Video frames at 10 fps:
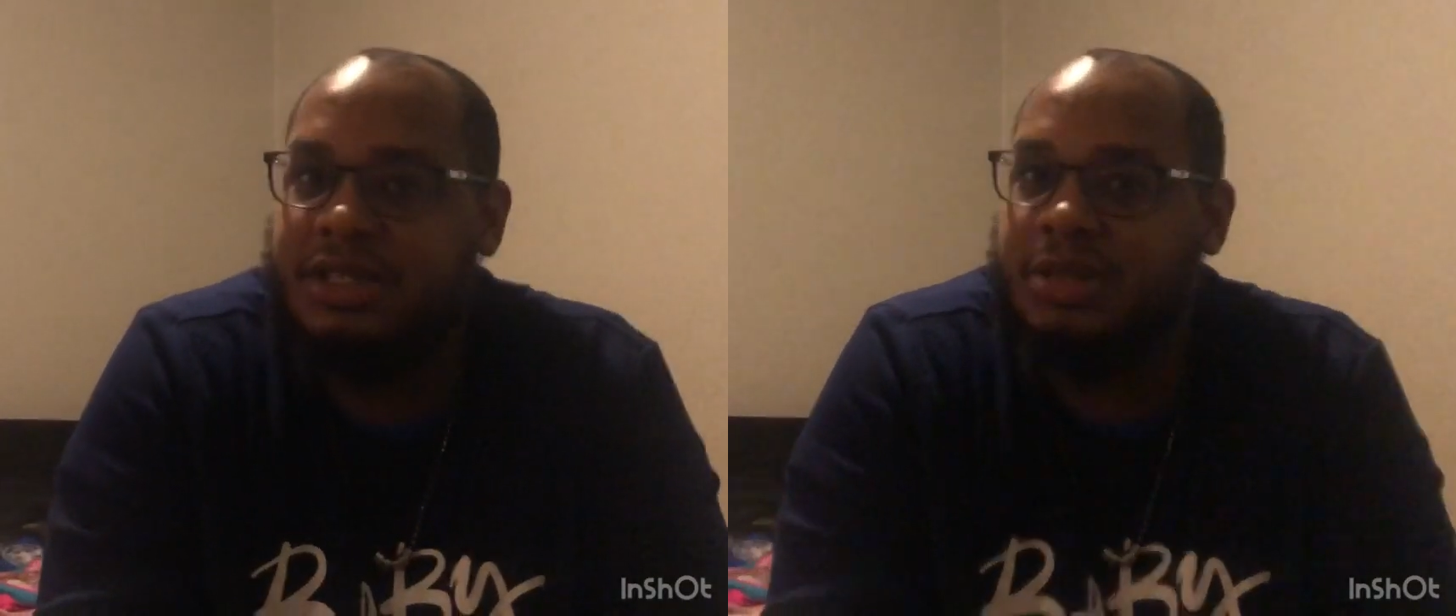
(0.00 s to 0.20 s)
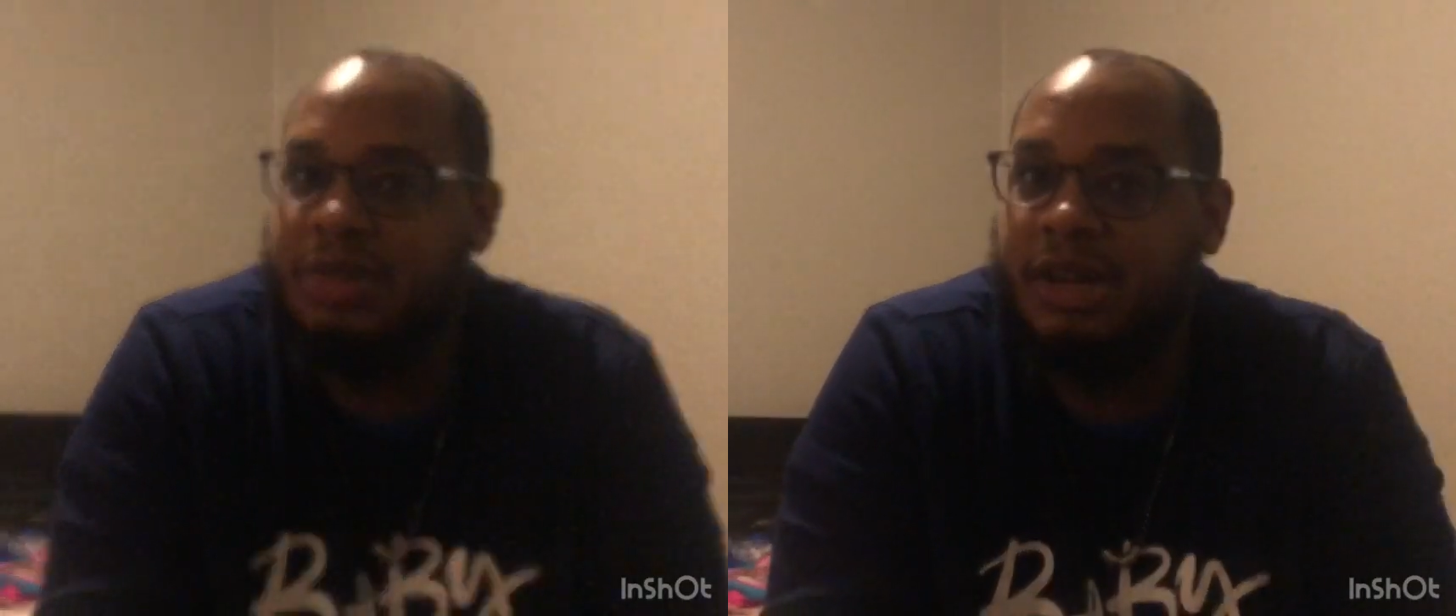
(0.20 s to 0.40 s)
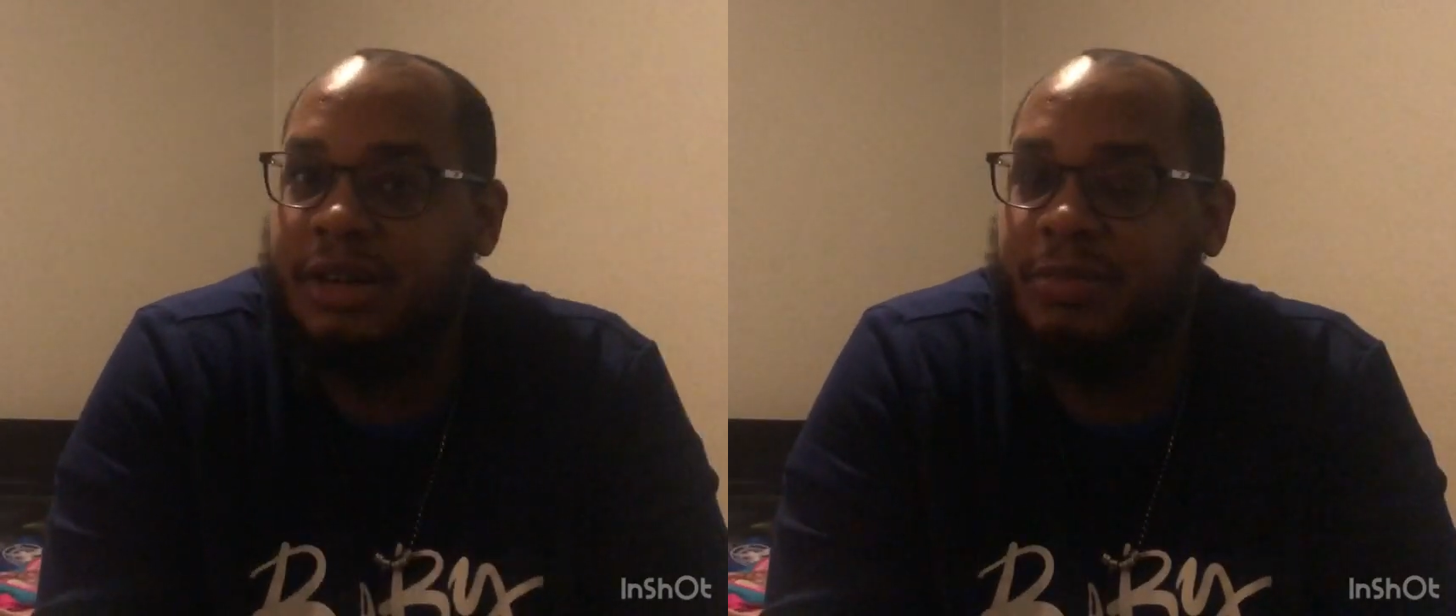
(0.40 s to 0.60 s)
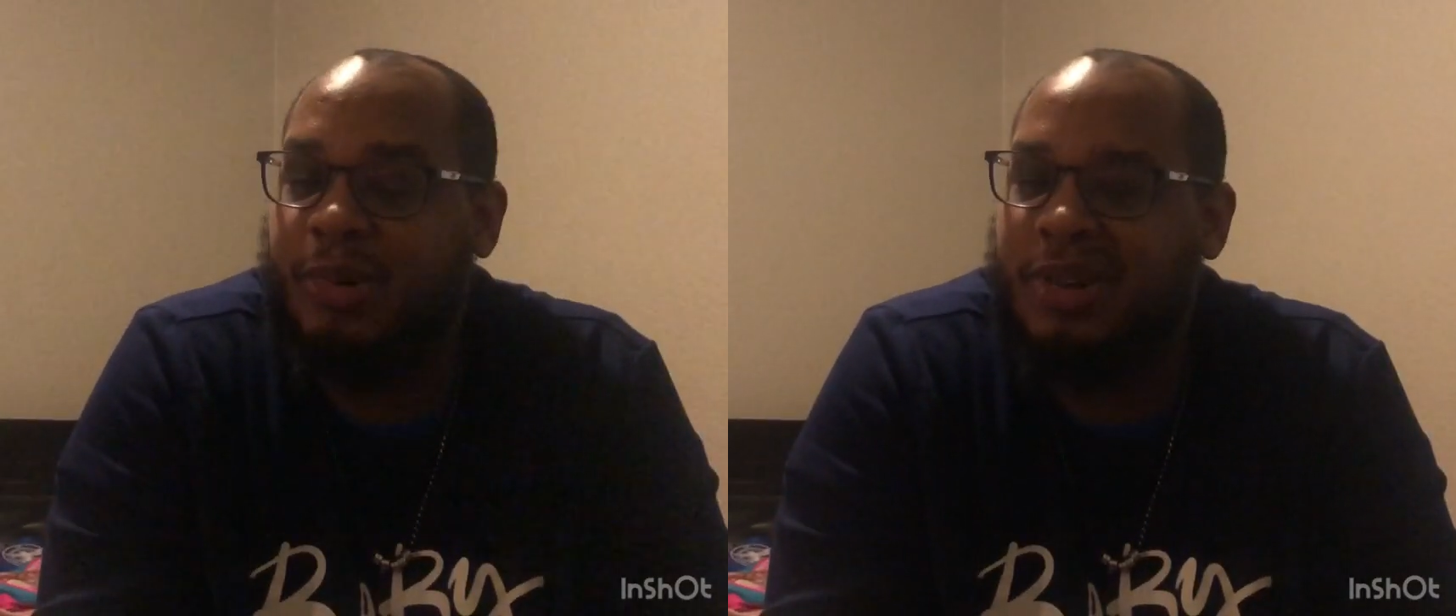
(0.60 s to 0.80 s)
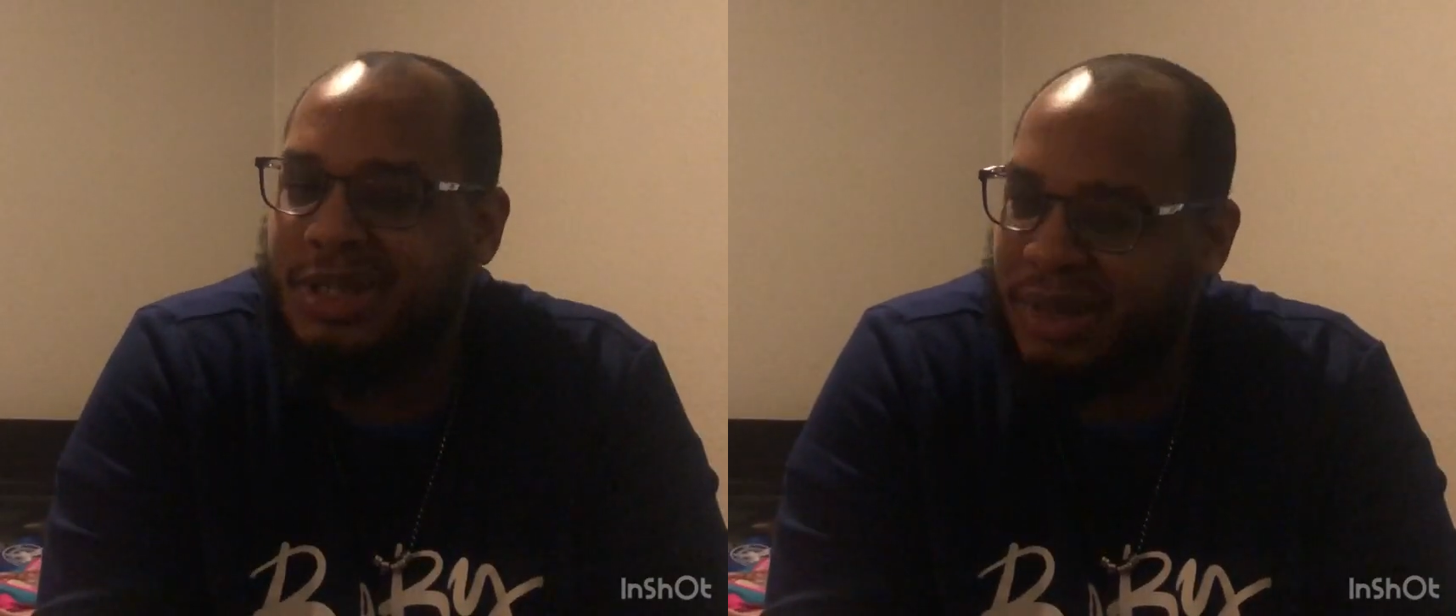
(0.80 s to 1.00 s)
200
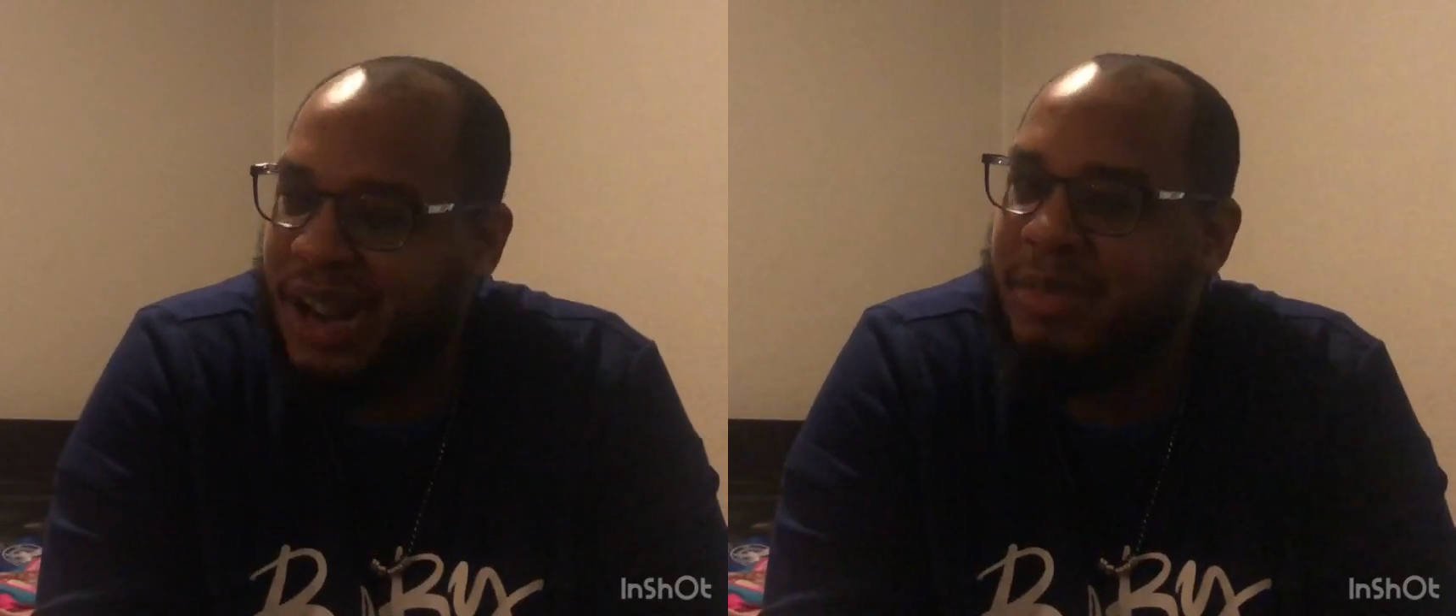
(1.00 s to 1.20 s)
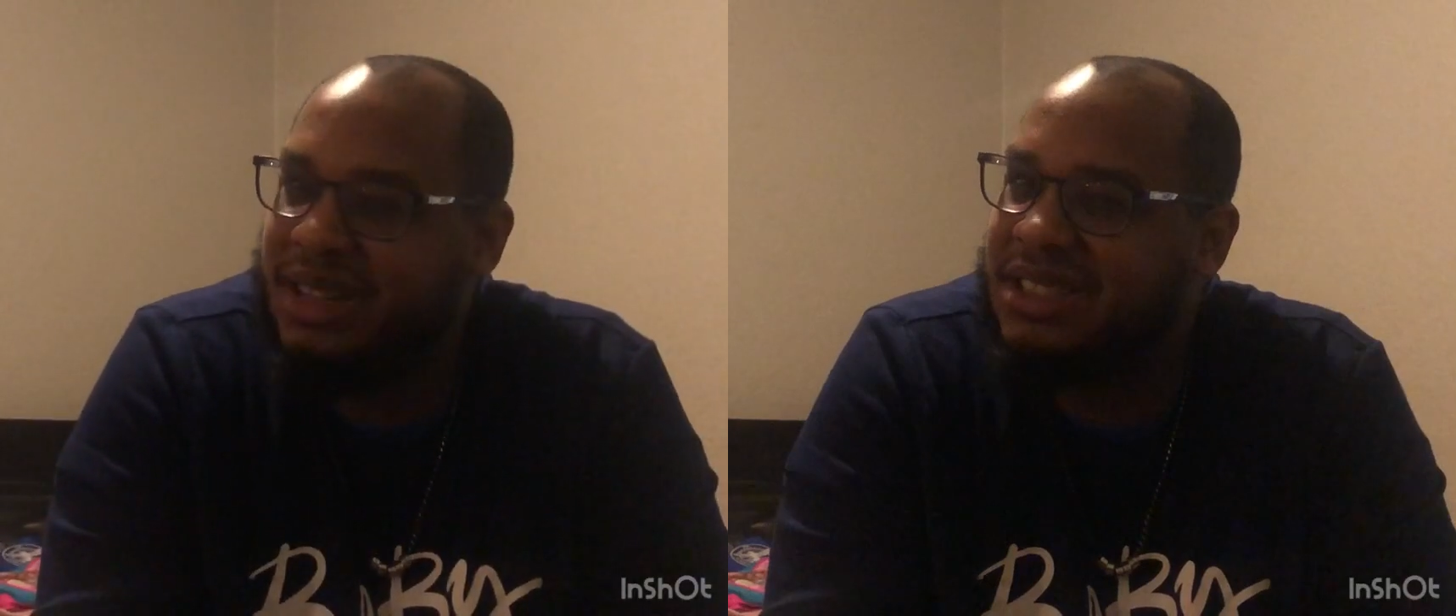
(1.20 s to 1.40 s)
points, but I'm in